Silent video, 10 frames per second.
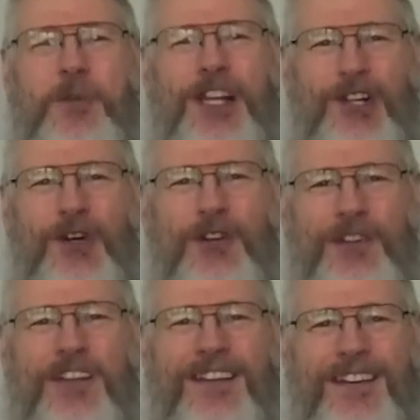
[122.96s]
to be
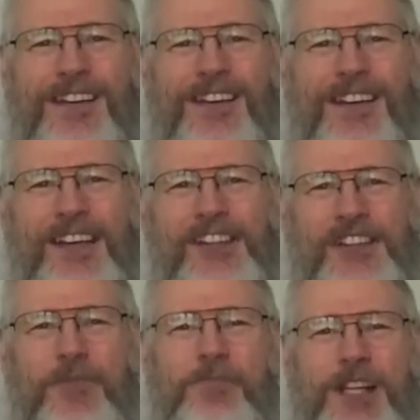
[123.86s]
learned
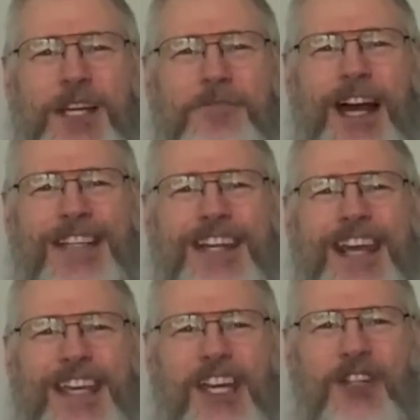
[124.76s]
simply by
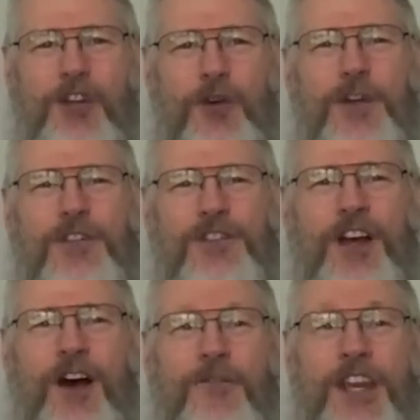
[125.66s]
taking
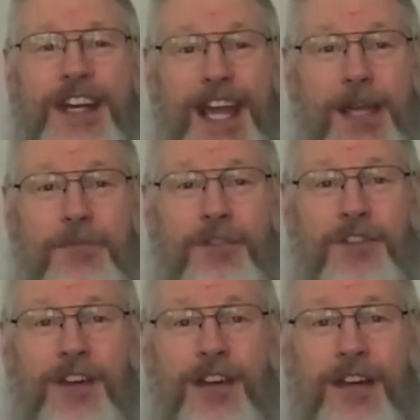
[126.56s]
notice of the
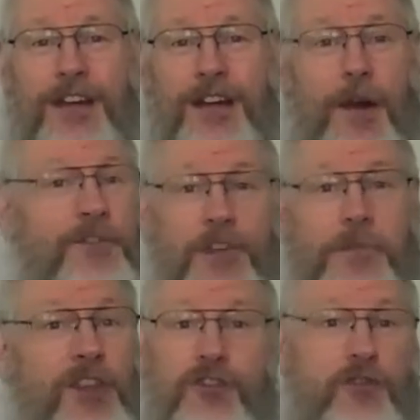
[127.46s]
names of
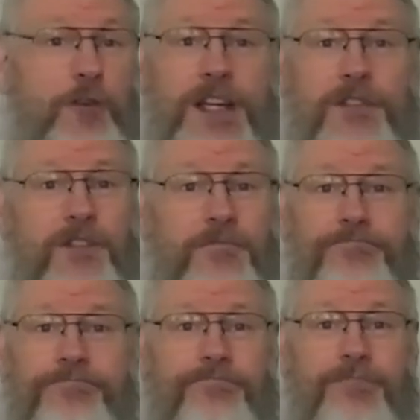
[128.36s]
some of the streets,
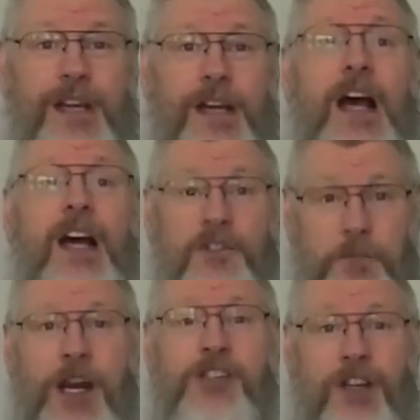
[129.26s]

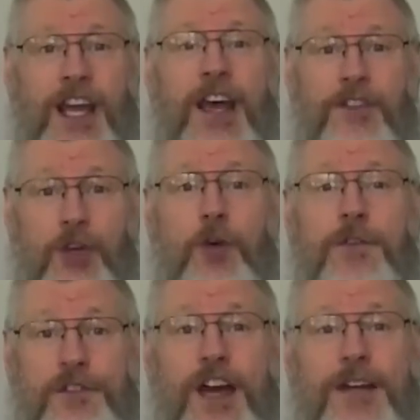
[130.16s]
especially on the
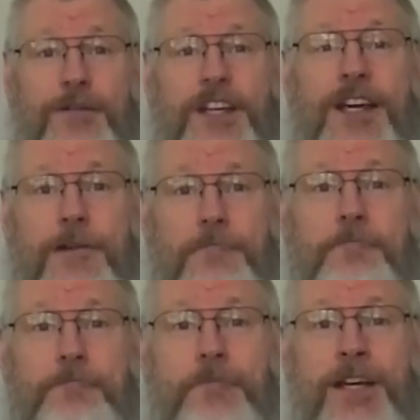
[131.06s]
north side of town.
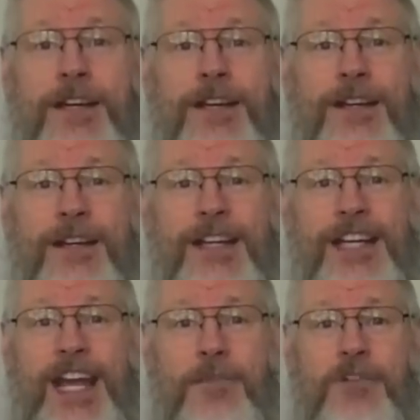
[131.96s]

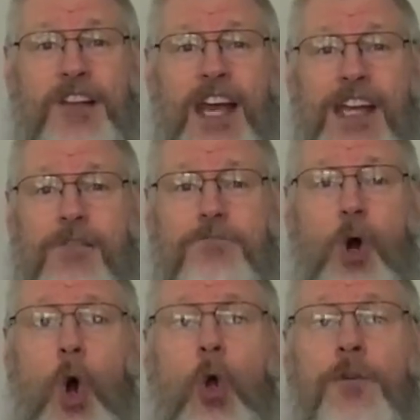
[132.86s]
Names like
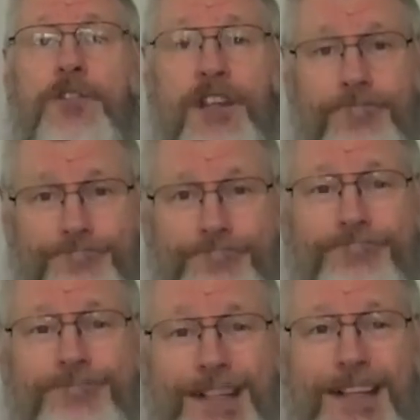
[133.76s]
Holton,
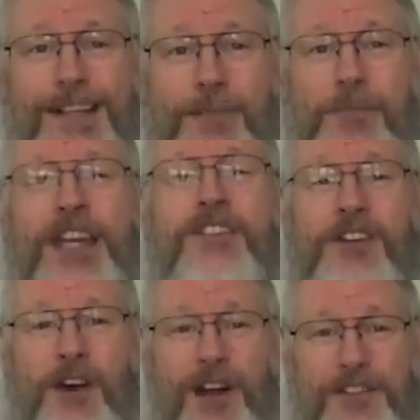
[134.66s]

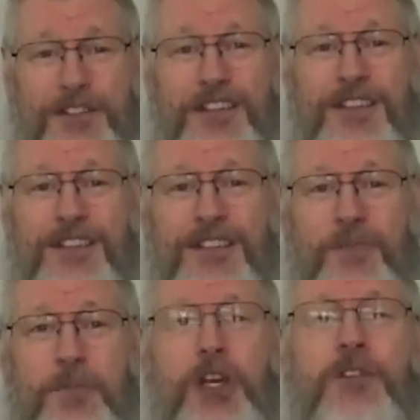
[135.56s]
Pentecost,
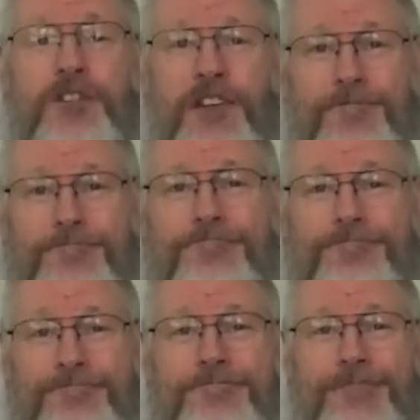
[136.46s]
Pearson,
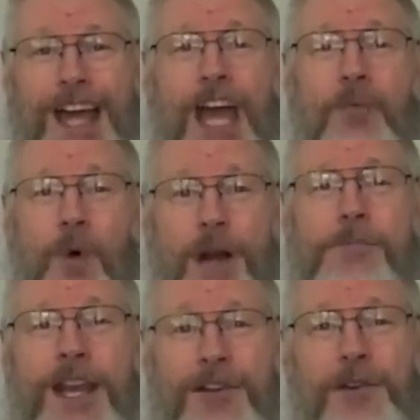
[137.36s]
and
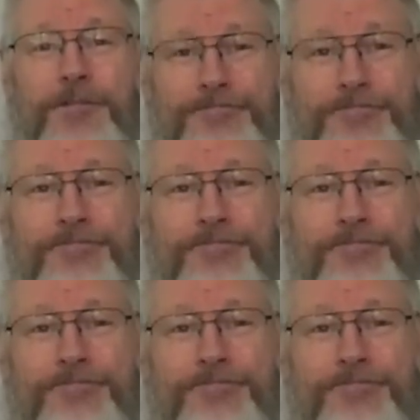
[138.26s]
Wanamaker.